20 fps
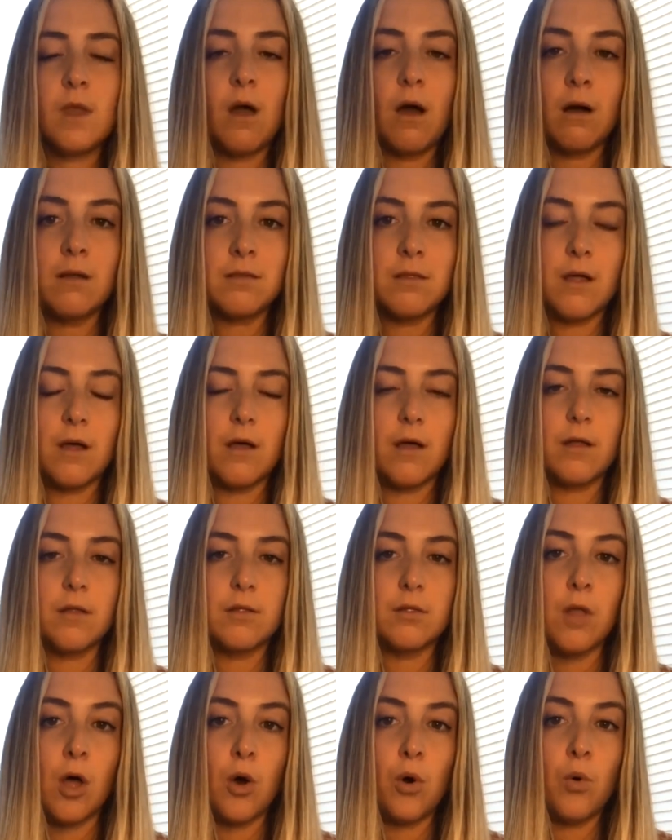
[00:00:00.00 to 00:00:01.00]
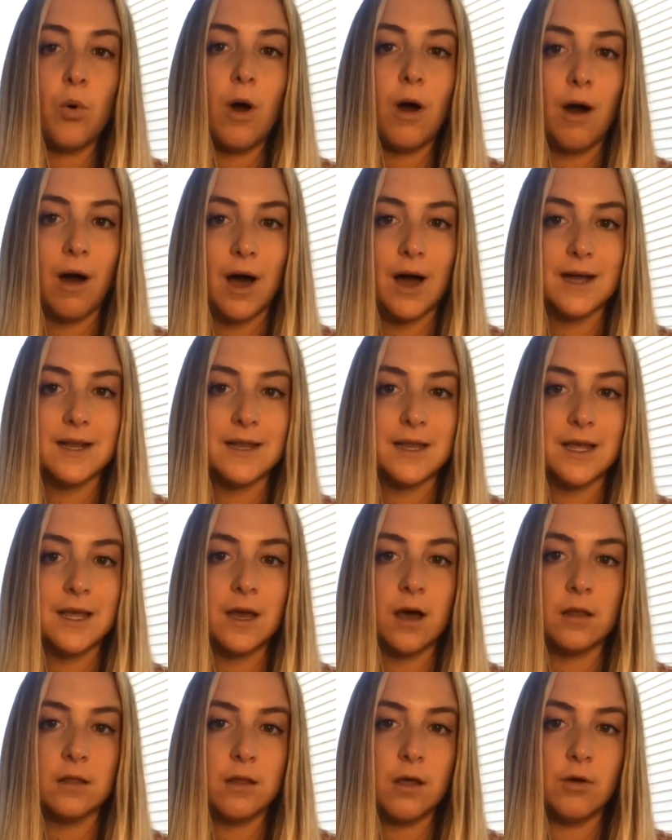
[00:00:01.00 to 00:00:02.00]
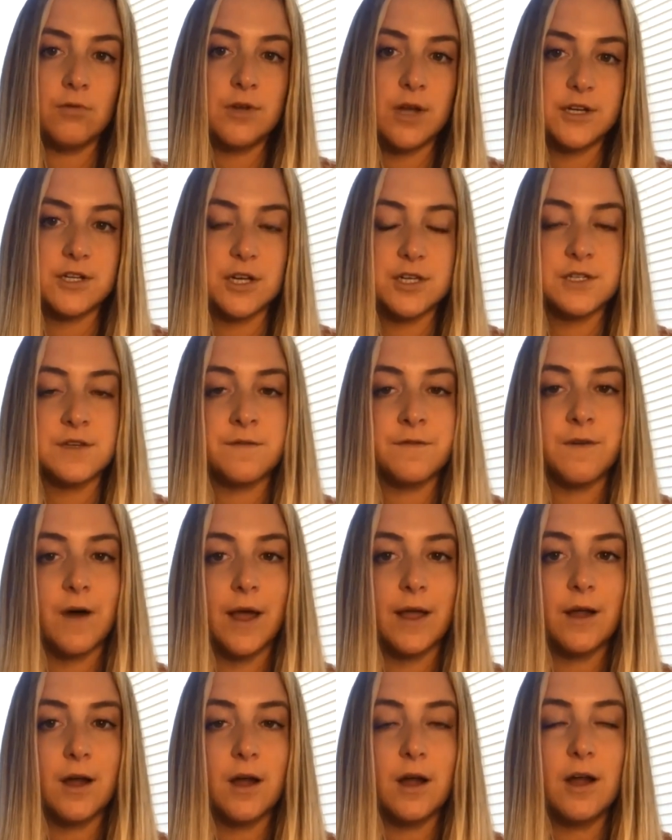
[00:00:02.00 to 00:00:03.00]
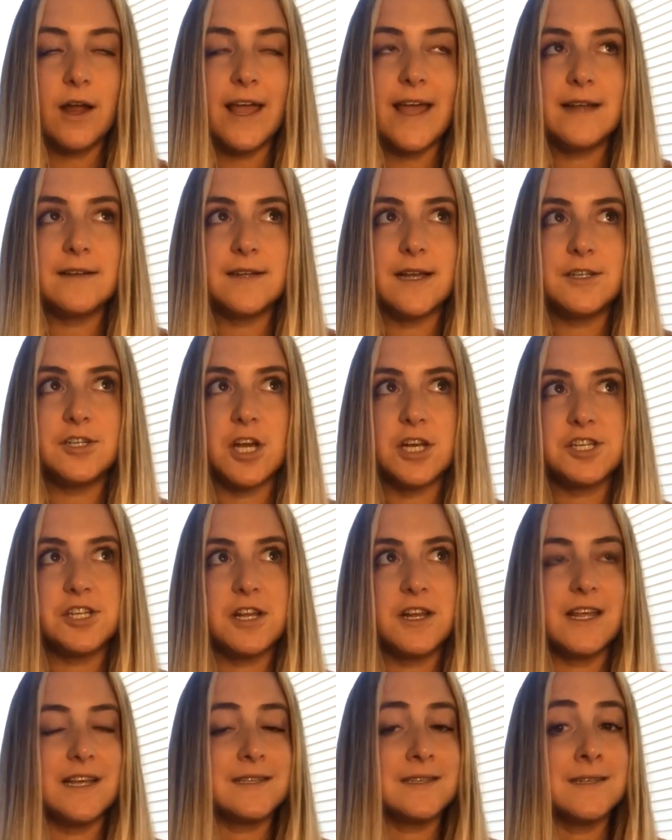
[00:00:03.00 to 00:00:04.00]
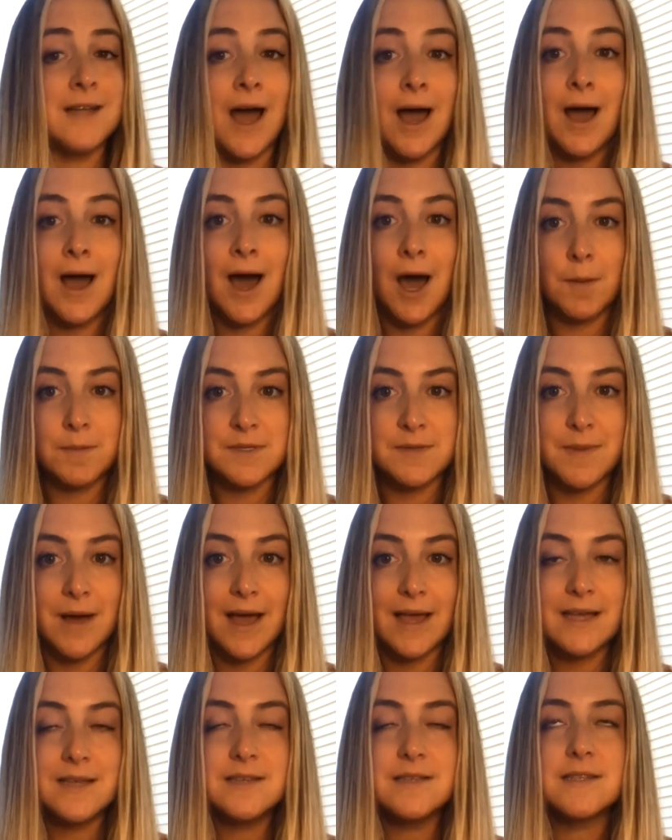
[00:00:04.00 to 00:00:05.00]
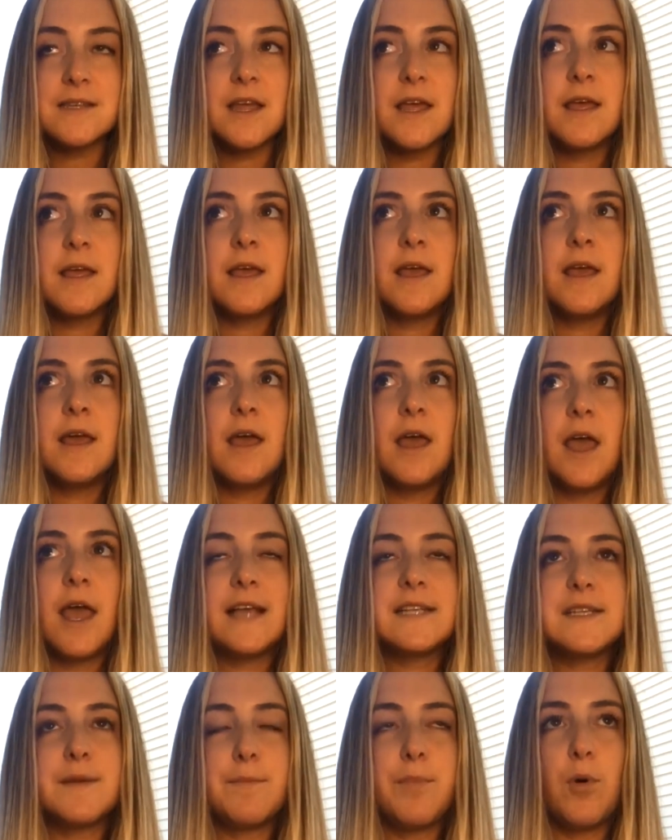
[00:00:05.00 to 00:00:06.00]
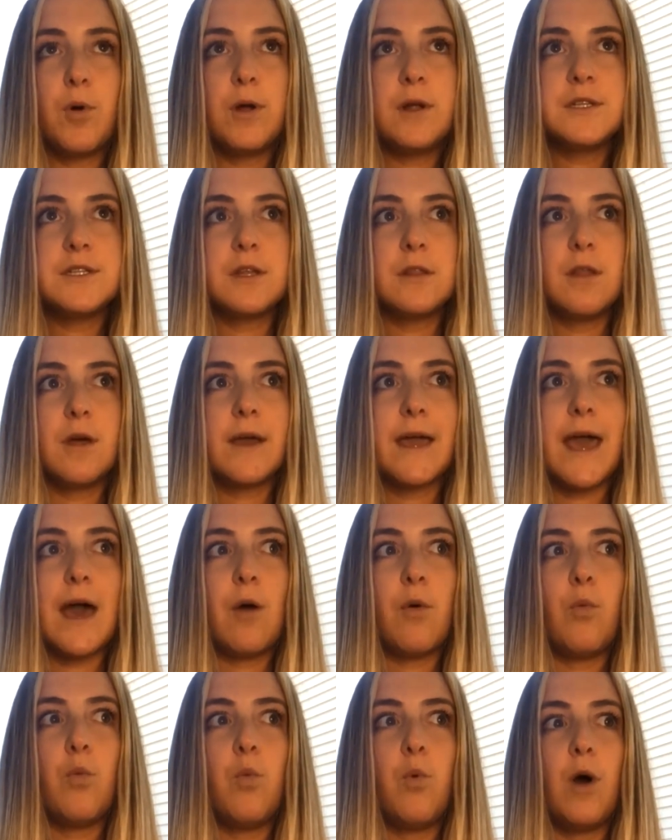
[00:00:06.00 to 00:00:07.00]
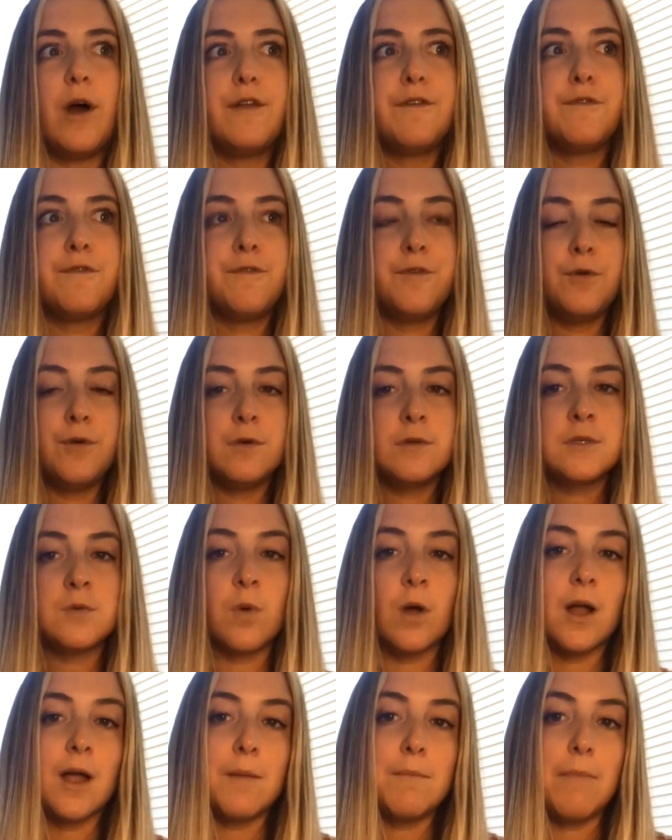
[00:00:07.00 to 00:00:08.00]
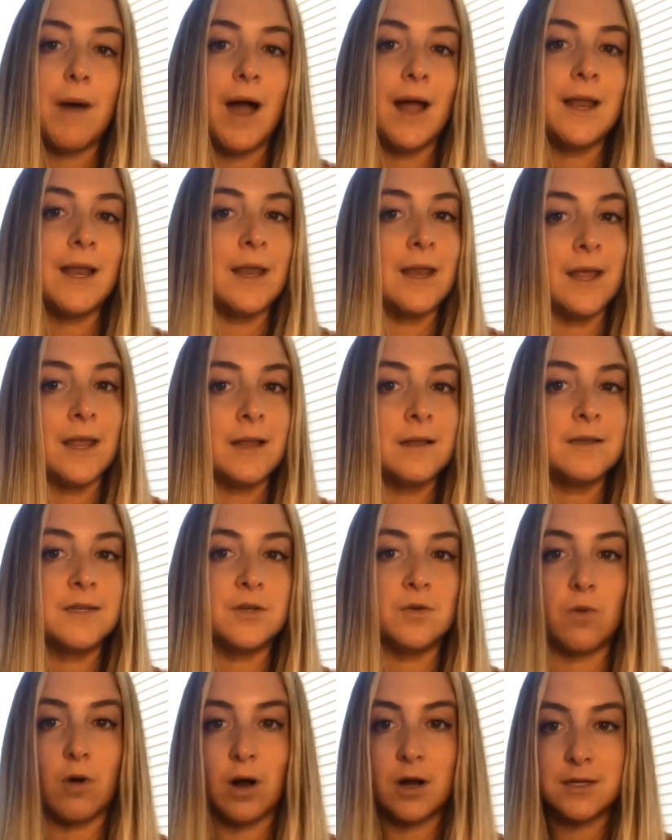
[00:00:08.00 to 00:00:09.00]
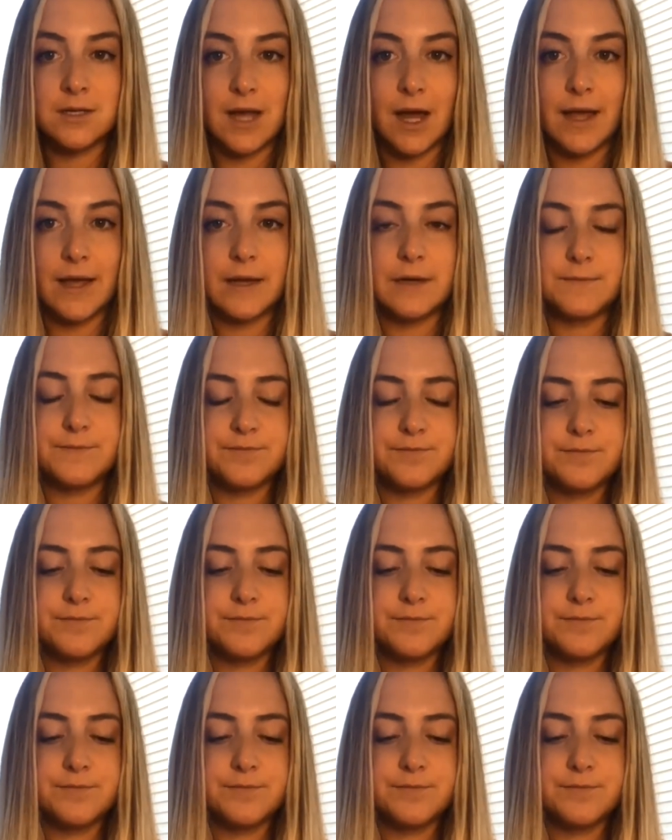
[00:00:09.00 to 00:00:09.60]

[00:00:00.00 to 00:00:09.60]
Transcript: a low Agni, a low digestive fire, and digestion is not optimized, it's important to look at what foods we're combining into our diet.